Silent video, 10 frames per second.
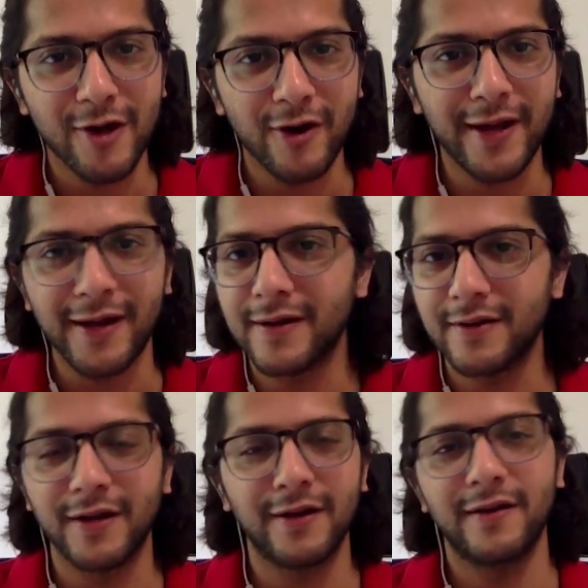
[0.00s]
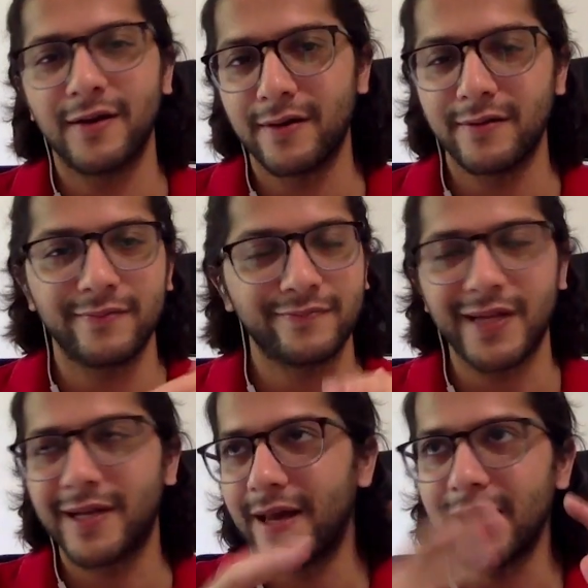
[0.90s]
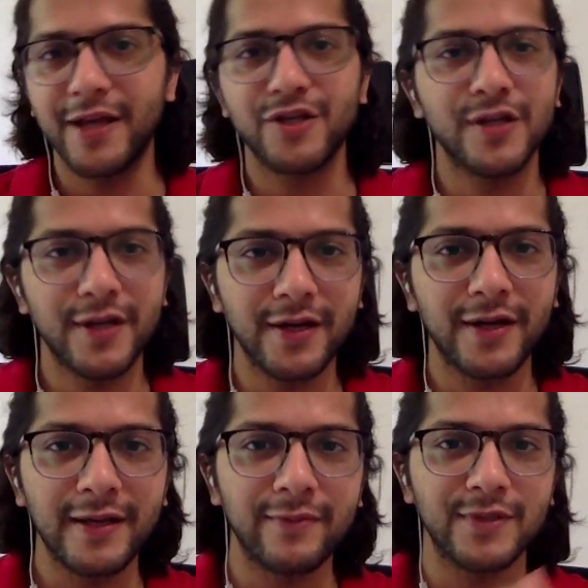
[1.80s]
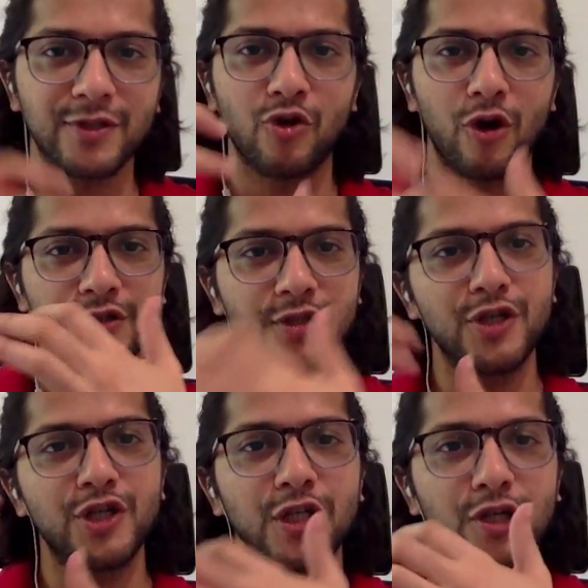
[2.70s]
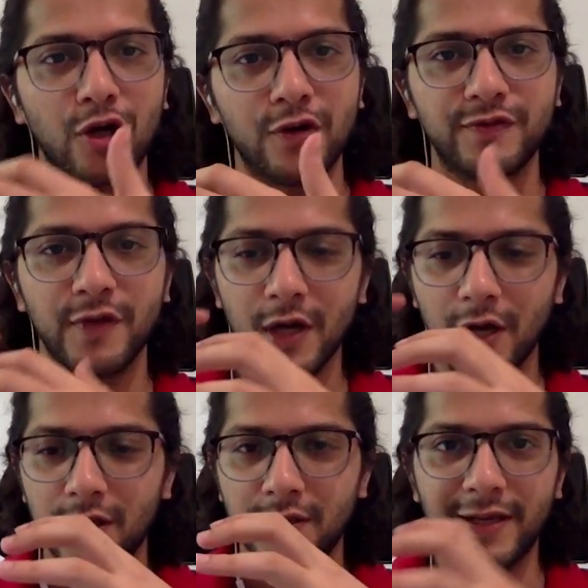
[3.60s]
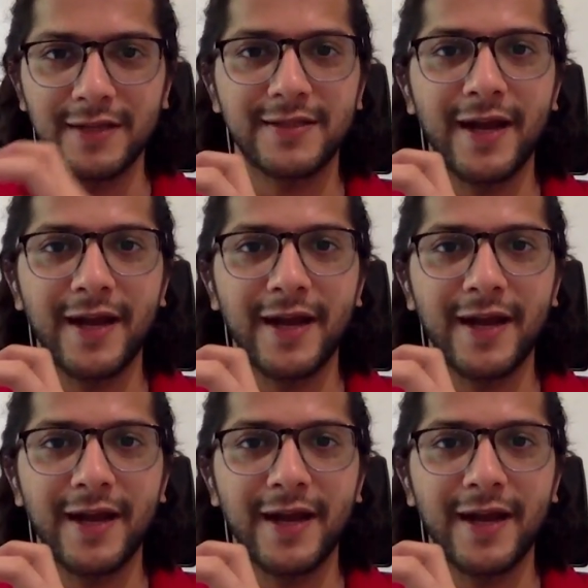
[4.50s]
Now, in any engineering team, it's a constant churn of things